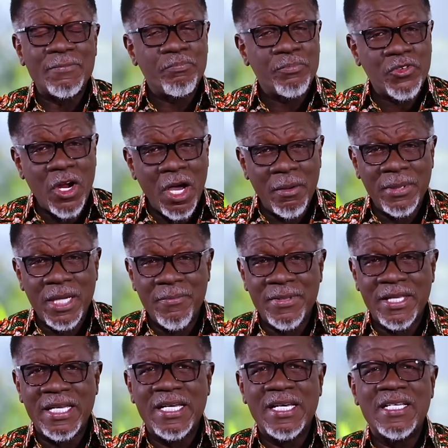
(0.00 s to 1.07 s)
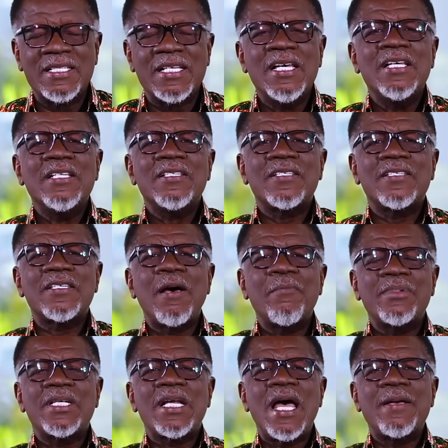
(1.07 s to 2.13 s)
The problem is,
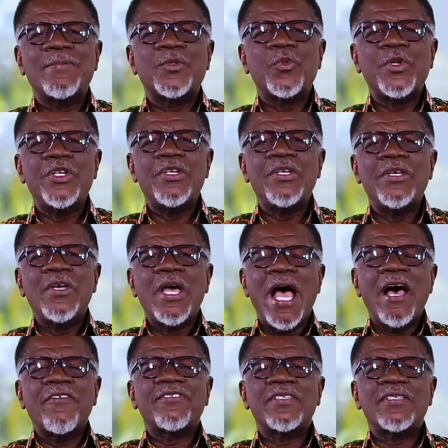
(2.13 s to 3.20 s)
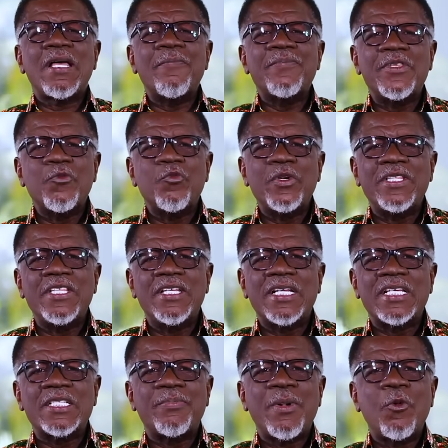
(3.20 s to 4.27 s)
sometimes we have something within us,